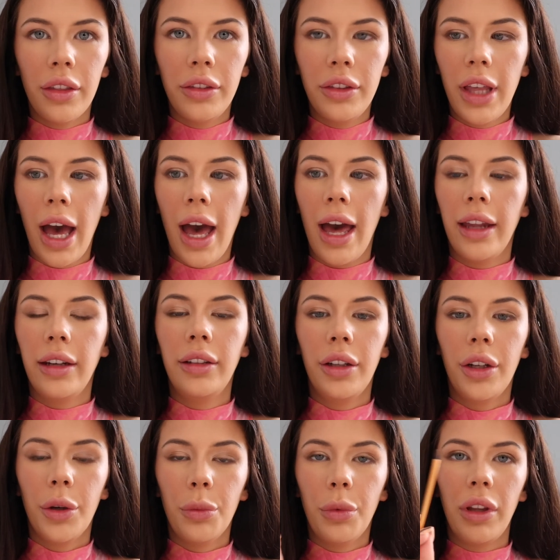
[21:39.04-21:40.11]
Then
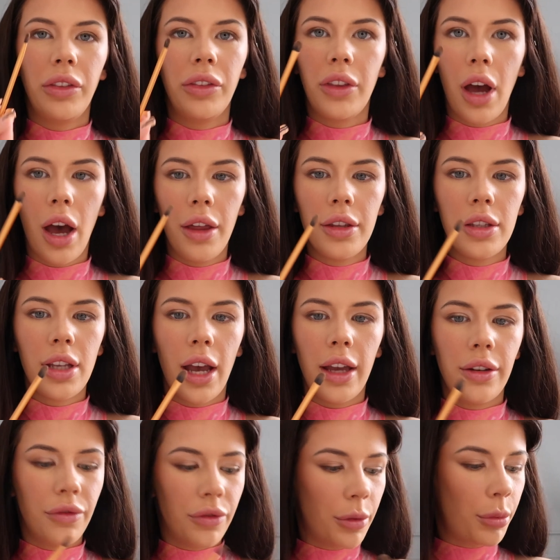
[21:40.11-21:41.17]
with the other side
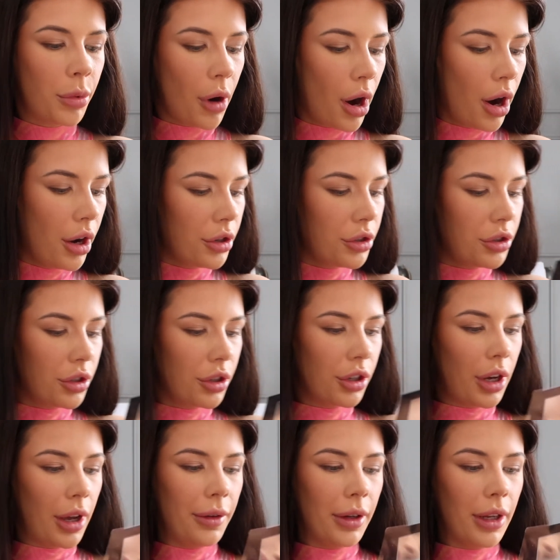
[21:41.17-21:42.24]
of the brush,
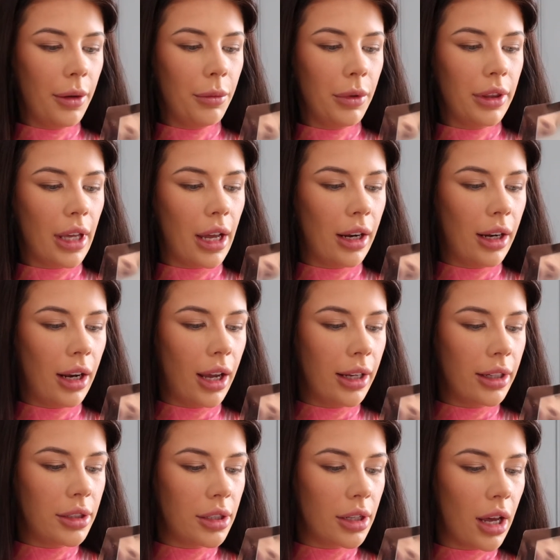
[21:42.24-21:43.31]
going in with that
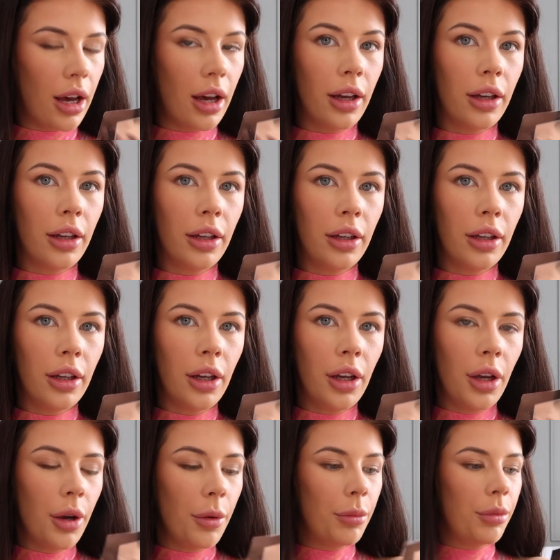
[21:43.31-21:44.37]
lighter
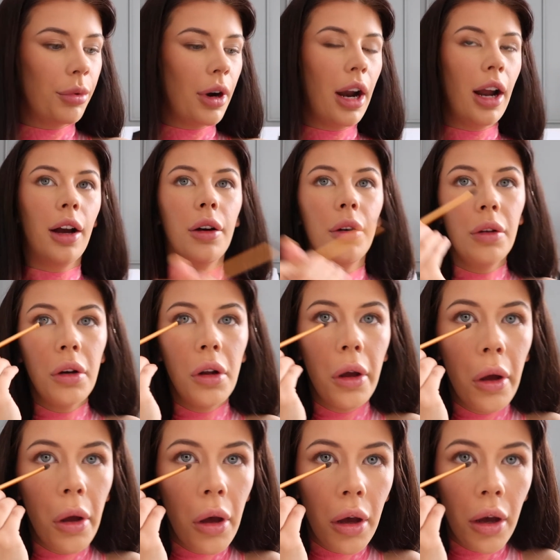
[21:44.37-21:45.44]
brown
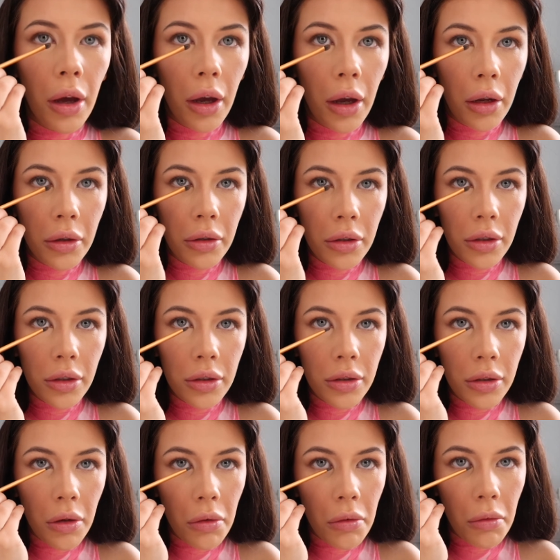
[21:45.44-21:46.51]
and
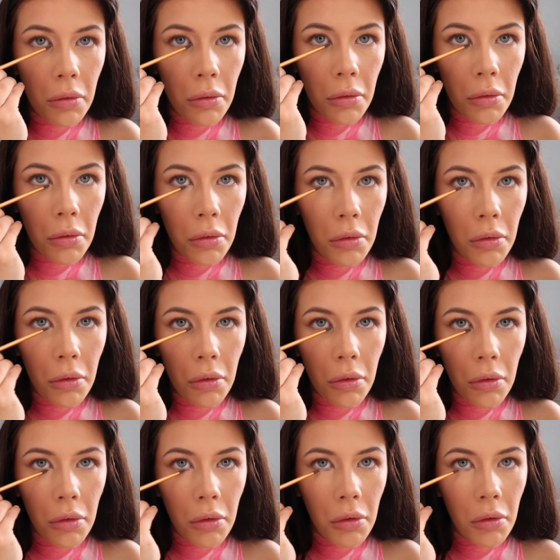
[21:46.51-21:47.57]
just
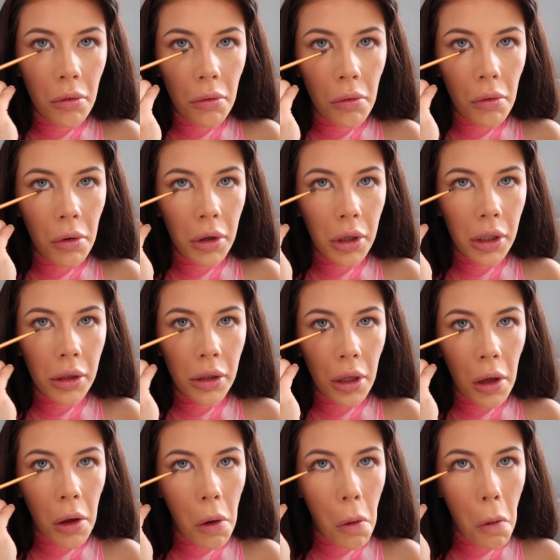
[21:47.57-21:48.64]
running
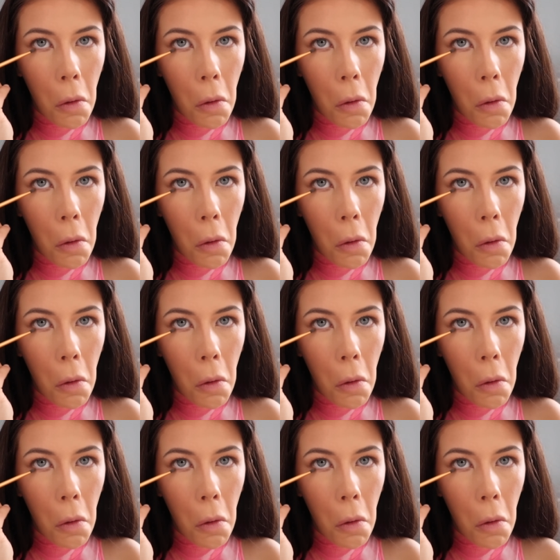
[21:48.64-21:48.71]
that.